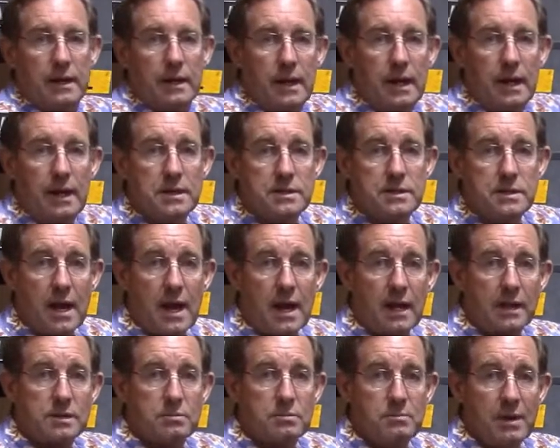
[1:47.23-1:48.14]

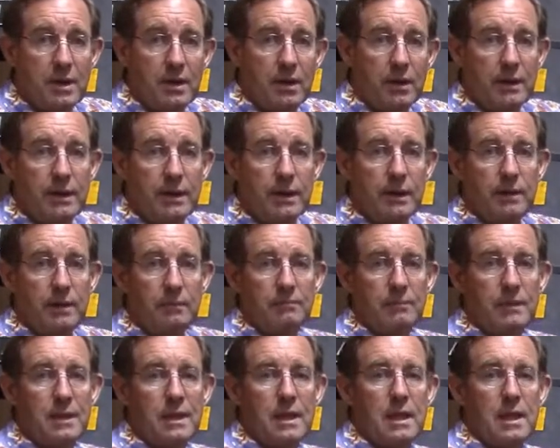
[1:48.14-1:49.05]
Ajax mill here,
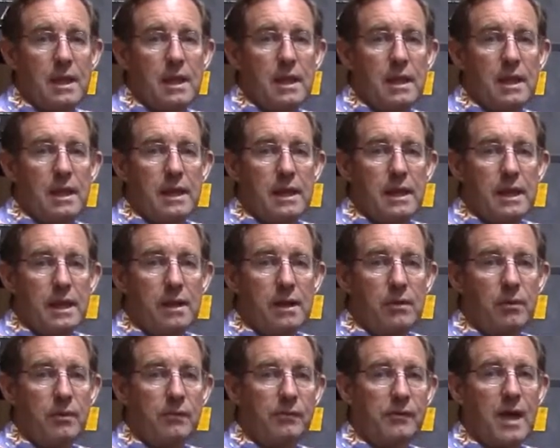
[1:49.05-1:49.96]

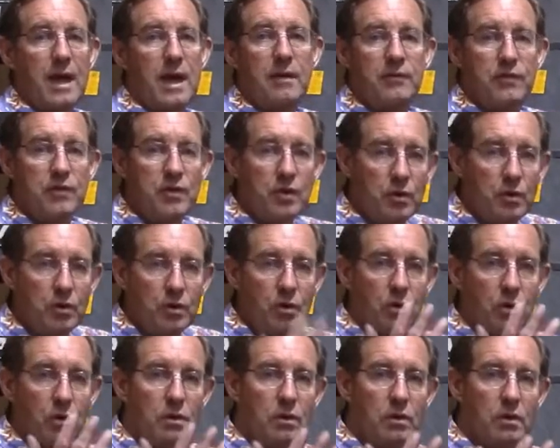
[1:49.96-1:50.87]
and we've got a few
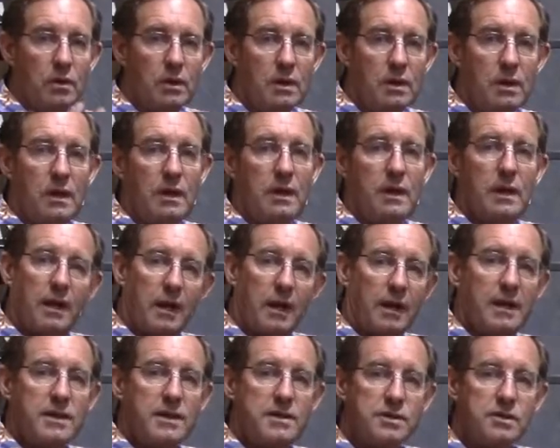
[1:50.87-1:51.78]

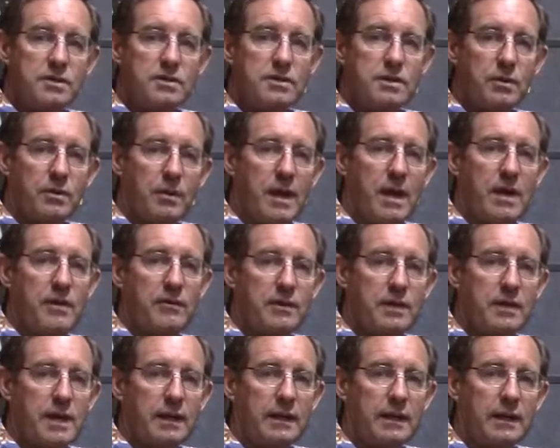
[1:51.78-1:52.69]
little issues that we have
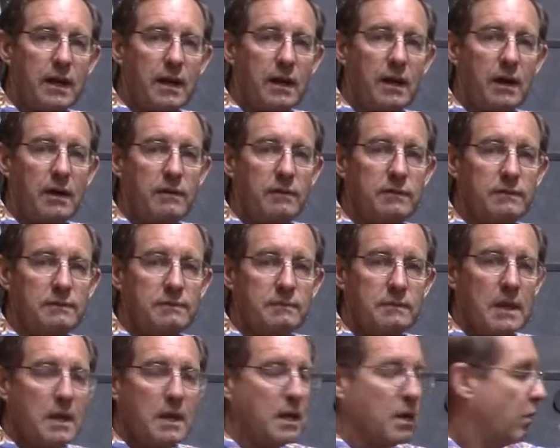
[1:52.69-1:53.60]
to take care of.
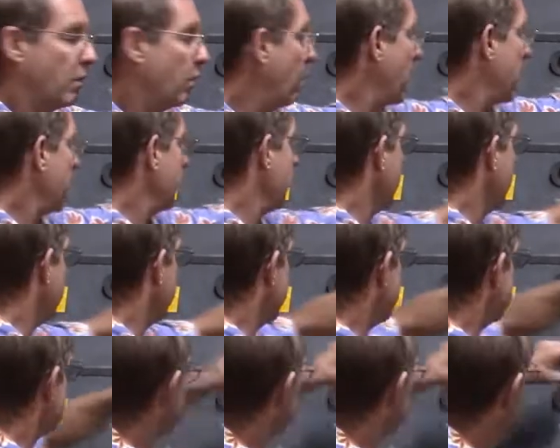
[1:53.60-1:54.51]
One of them
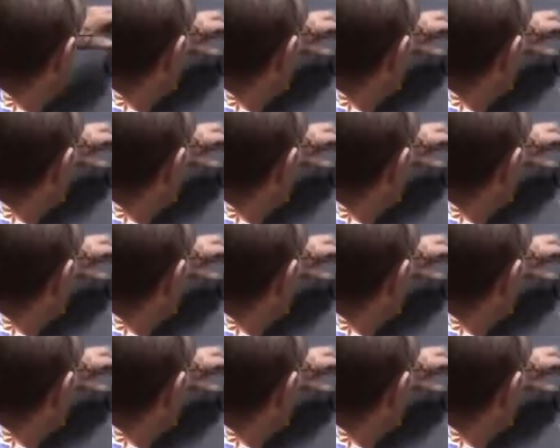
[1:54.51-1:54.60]
is